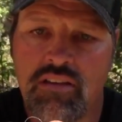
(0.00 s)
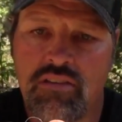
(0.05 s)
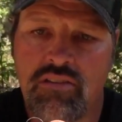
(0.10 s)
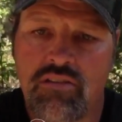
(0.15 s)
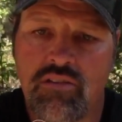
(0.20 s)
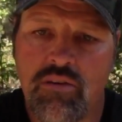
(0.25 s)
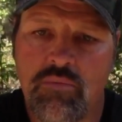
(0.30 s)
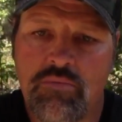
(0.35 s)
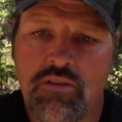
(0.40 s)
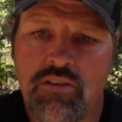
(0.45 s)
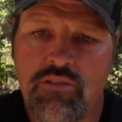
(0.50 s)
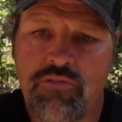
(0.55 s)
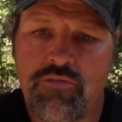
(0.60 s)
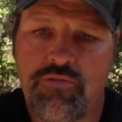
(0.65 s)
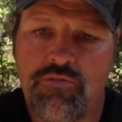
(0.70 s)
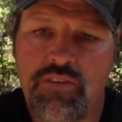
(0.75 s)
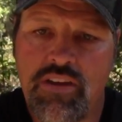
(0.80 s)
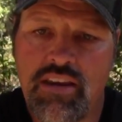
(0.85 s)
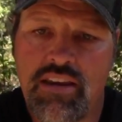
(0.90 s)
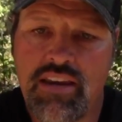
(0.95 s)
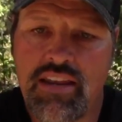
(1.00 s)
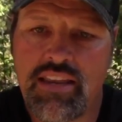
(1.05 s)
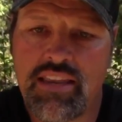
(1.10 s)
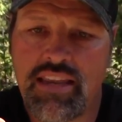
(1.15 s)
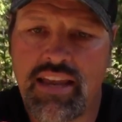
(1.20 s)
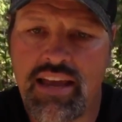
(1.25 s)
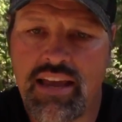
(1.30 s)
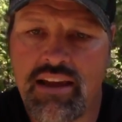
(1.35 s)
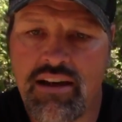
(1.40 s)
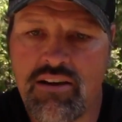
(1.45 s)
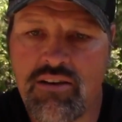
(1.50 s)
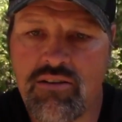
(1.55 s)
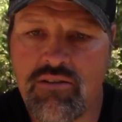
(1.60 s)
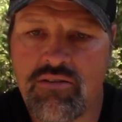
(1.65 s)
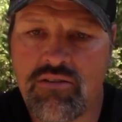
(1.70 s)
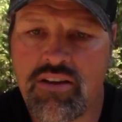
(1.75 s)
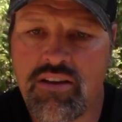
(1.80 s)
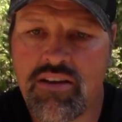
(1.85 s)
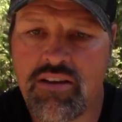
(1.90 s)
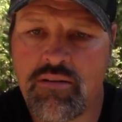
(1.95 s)
So I'm just feeding it
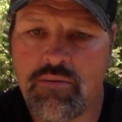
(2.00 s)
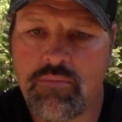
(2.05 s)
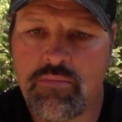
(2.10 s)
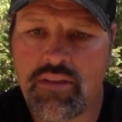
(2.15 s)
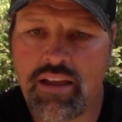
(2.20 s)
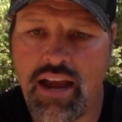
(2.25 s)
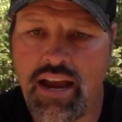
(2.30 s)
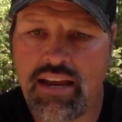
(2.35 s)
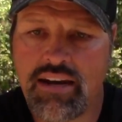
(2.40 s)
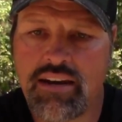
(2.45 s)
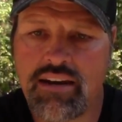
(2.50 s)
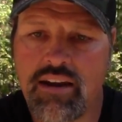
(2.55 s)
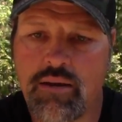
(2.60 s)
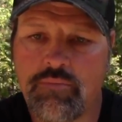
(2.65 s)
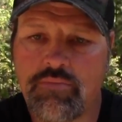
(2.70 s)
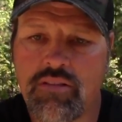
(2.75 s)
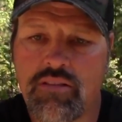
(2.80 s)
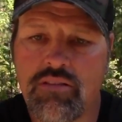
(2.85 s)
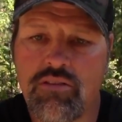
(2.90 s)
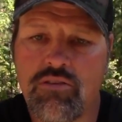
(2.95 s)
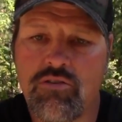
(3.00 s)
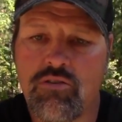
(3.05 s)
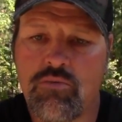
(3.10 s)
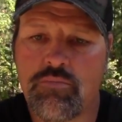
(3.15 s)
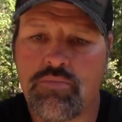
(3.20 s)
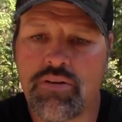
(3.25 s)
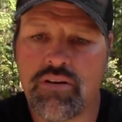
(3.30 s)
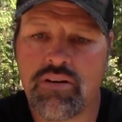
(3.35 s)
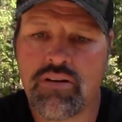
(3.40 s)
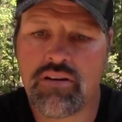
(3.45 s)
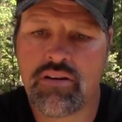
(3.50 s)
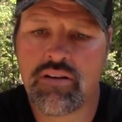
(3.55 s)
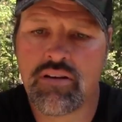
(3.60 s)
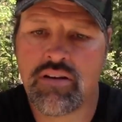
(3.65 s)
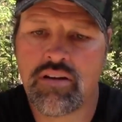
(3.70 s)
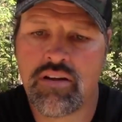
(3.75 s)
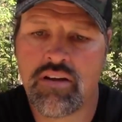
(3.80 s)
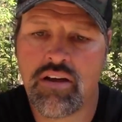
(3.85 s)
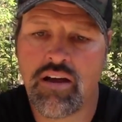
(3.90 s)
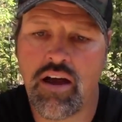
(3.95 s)
down, tightening up the loop.
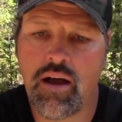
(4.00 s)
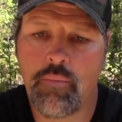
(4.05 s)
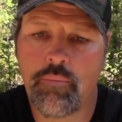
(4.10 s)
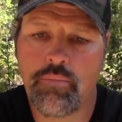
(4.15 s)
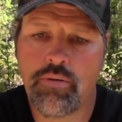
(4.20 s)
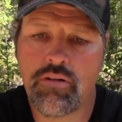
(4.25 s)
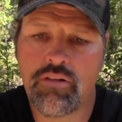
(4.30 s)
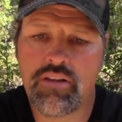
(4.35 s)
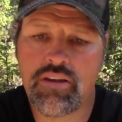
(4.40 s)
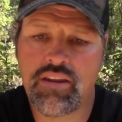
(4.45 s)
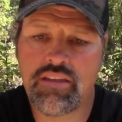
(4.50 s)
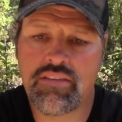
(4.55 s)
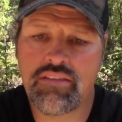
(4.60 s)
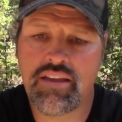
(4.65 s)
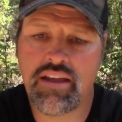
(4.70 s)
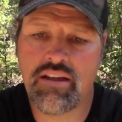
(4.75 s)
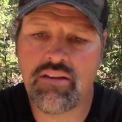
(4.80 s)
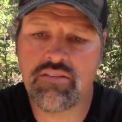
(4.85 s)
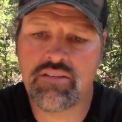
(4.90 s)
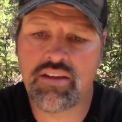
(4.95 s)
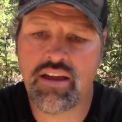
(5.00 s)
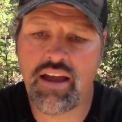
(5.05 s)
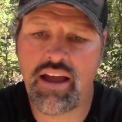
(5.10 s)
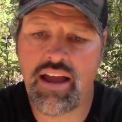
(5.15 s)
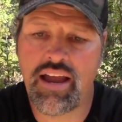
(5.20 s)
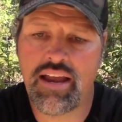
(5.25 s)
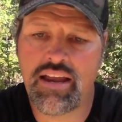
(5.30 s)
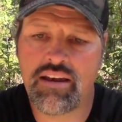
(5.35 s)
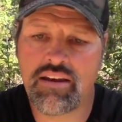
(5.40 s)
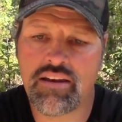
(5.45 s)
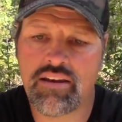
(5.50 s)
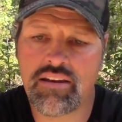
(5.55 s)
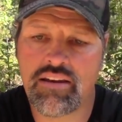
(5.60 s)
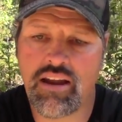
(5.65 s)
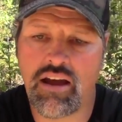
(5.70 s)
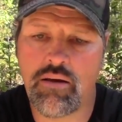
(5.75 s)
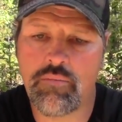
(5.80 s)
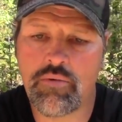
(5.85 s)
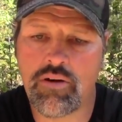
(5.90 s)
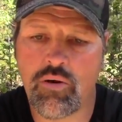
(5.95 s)
I'm pulling this down tight.
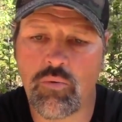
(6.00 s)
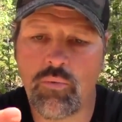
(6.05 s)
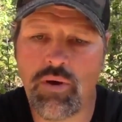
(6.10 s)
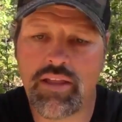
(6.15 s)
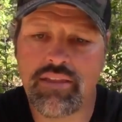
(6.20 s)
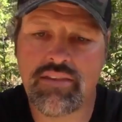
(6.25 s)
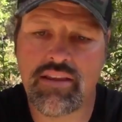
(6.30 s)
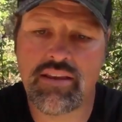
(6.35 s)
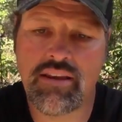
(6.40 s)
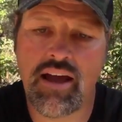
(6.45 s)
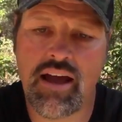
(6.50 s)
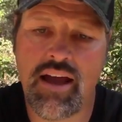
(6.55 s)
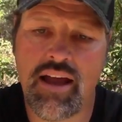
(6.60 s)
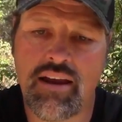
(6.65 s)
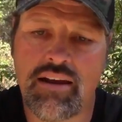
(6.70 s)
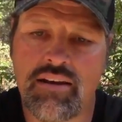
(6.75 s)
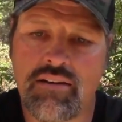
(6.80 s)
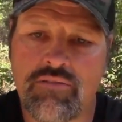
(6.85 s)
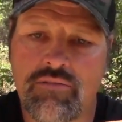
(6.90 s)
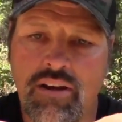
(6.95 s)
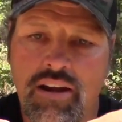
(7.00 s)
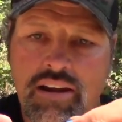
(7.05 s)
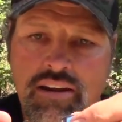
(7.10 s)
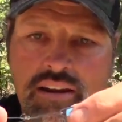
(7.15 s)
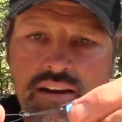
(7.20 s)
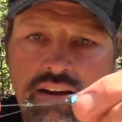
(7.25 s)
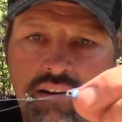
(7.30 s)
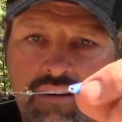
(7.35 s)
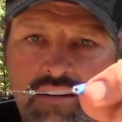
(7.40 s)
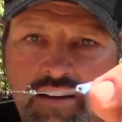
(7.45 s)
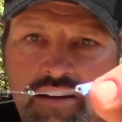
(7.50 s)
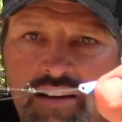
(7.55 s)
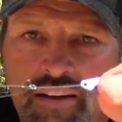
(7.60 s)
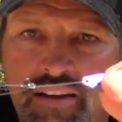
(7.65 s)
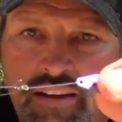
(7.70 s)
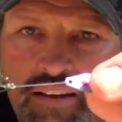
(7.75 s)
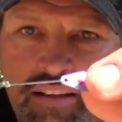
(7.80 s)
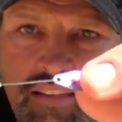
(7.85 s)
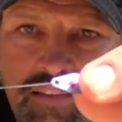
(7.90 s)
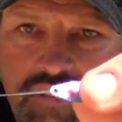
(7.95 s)
Now I'm gonna wet the knot right here.
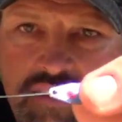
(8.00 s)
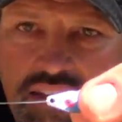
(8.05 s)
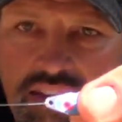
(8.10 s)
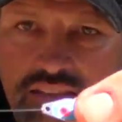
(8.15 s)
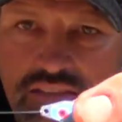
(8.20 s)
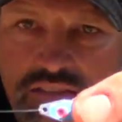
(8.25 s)
You can see